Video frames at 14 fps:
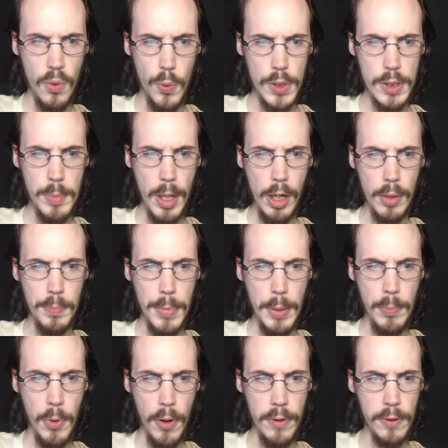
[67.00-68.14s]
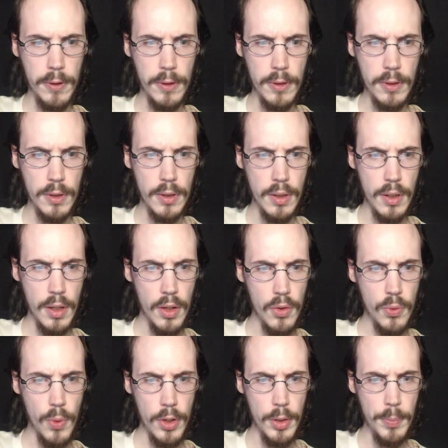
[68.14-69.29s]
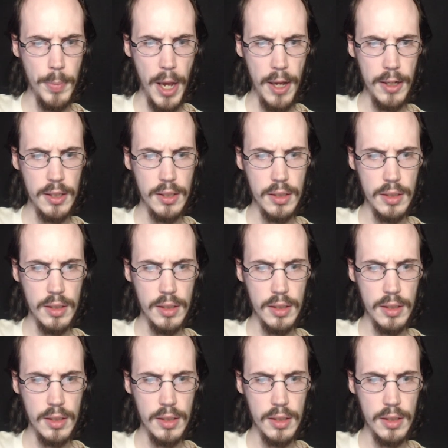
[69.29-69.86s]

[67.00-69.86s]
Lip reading: What's the matter, big brother? Throughout your back?